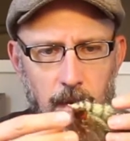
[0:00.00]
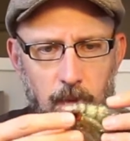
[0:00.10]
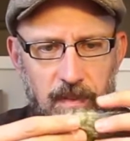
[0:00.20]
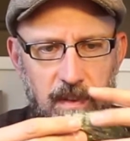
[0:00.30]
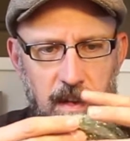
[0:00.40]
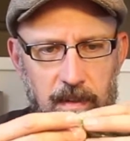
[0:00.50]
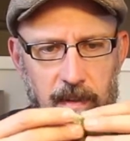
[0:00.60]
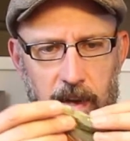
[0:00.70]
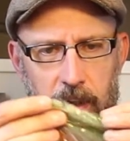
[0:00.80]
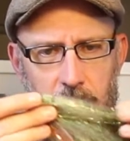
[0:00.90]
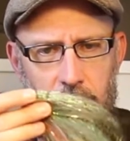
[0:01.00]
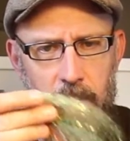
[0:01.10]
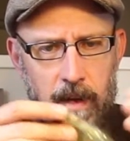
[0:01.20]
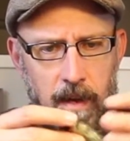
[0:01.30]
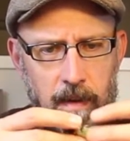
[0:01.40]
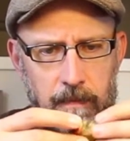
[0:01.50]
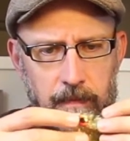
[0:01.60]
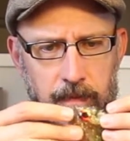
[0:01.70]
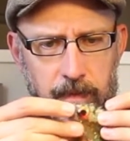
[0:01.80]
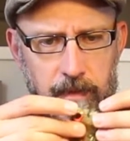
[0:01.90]
was that
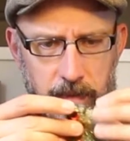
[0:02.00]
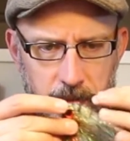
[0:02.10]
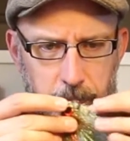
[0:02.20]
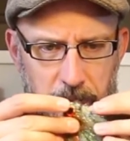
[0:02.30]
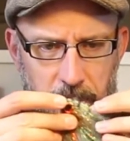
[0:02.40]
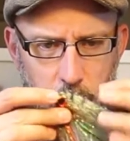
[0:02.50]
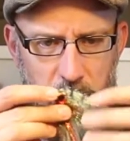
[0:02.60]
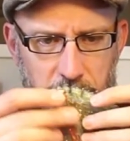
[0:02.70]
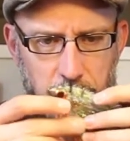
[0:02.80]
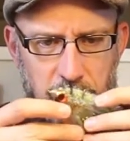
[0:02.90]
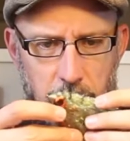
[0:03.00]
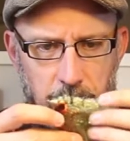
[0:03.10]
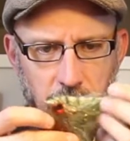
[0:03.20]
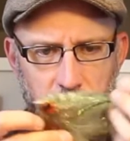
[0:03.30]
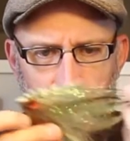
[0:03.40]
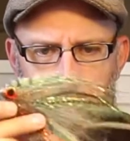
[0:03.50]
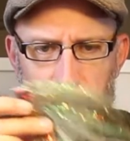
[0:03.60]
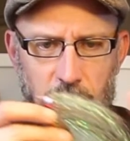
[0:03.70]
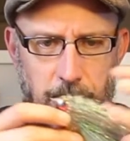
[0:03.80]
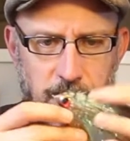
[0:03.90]
I spent quite some time looking for
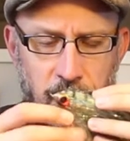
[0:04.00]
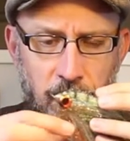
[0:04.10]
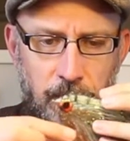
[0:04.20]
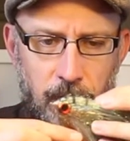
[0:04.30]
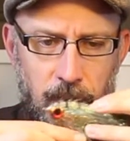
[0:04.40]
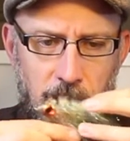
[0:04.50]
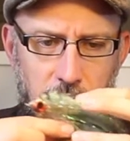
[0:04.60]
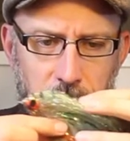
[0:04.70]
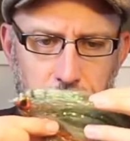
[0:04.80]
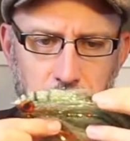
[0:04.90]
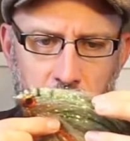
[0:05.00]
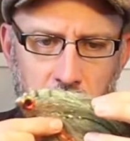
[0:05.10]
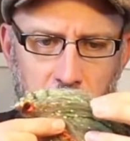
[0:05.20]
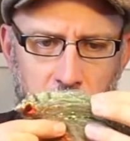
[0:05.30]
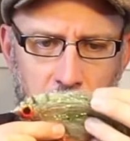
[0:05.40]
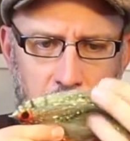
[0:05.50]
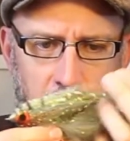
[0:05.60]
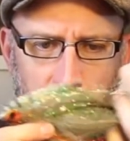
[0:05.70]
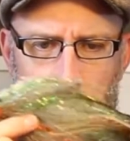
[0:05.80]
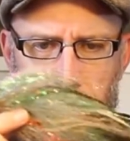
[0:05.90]
a substitute for the naiad,
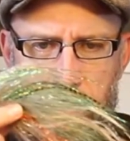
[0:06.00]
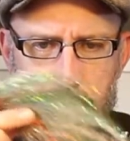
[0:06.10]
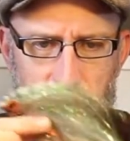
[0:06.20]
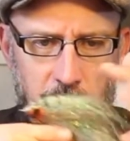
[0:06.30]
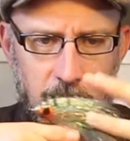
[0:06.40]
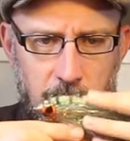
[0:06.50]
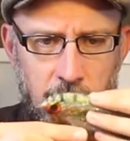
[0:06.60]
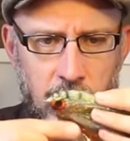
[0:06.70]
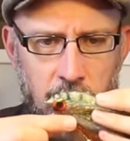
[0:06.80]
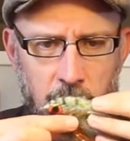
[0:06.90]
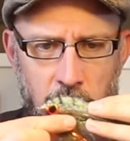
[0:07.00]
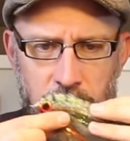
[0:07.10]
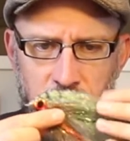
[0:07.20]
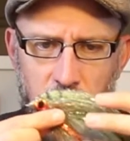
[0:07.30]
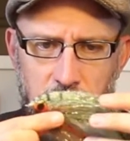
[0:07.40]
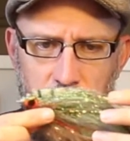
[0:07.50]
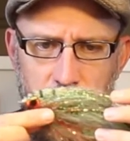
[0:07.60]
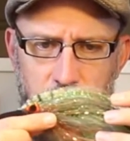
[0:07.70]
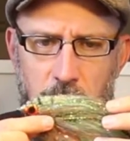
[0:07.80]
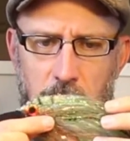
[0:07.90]
and eventually I started to